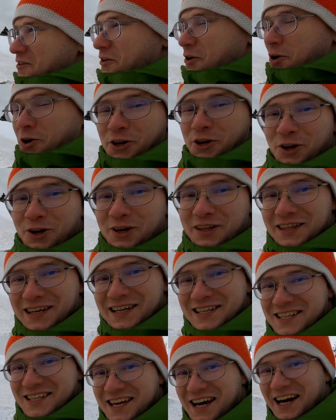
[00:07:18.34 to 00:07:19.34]
for doing
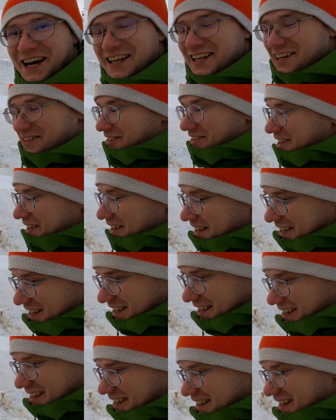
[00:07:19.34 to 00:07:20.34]
this kind of a
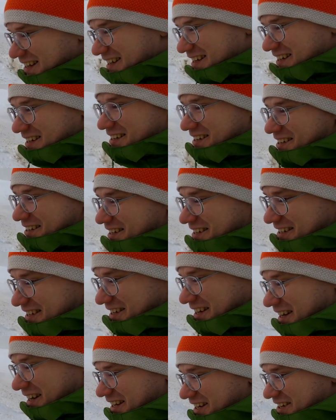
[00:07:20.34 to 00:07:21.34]

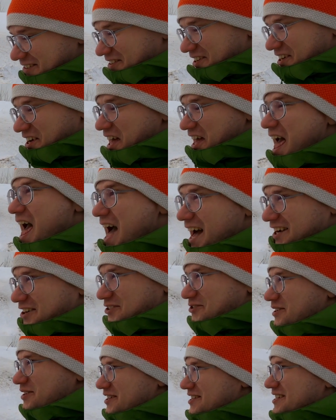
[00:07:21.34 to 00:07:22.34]
kind of a
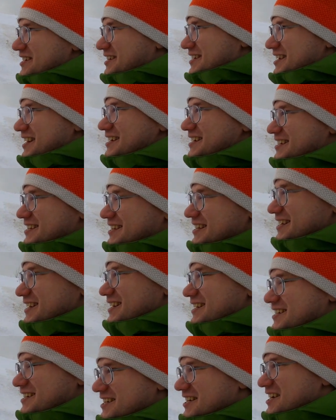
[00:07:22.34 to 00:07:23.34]
accuracy testing.
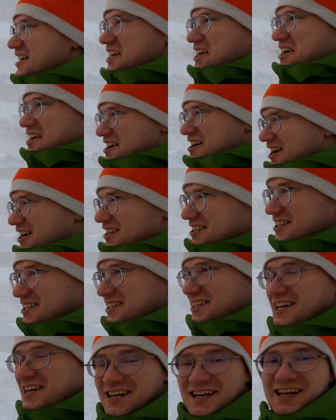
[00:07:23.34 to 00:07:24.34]
It's like
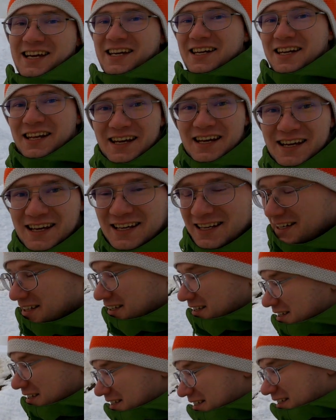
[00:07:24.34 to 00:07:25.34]
gusting and
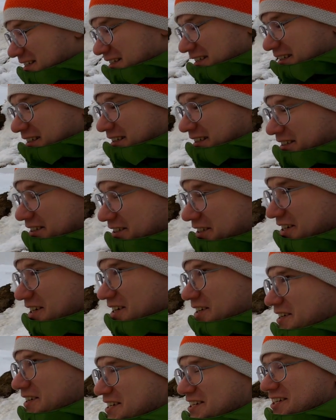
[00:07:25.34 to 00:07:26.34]
you
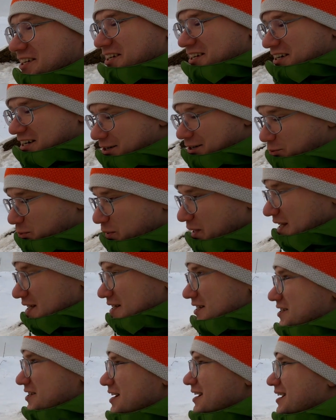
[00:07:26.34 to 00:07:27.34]
know it's a lot of
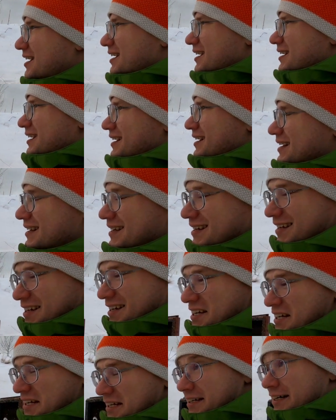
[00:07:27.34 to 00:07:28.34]
wind.
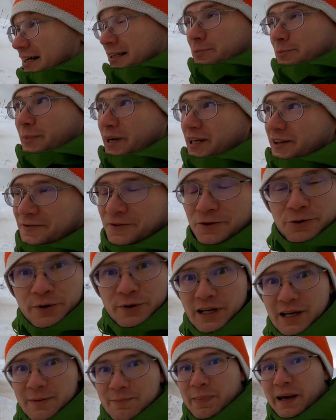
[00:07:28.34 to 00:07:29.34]
Not meant for
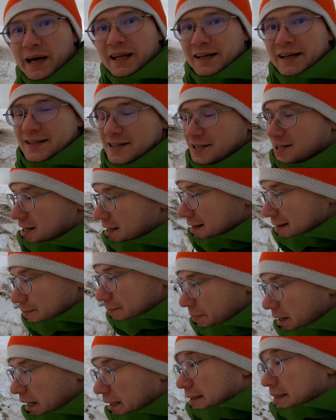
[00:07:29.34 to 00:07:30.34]
really pellets,
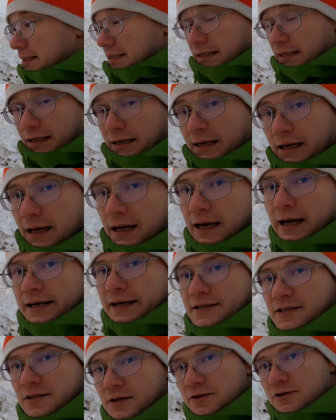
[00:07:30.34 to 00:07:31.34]
but
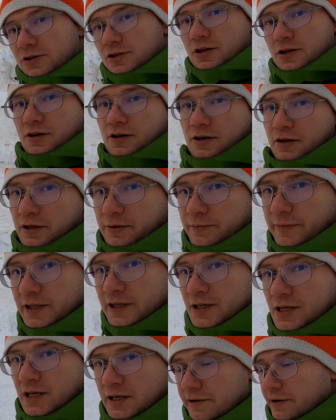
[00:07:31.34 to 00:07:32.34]
as you saw on the
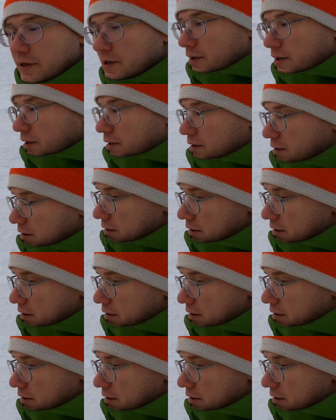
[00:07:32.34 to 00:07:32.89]
material,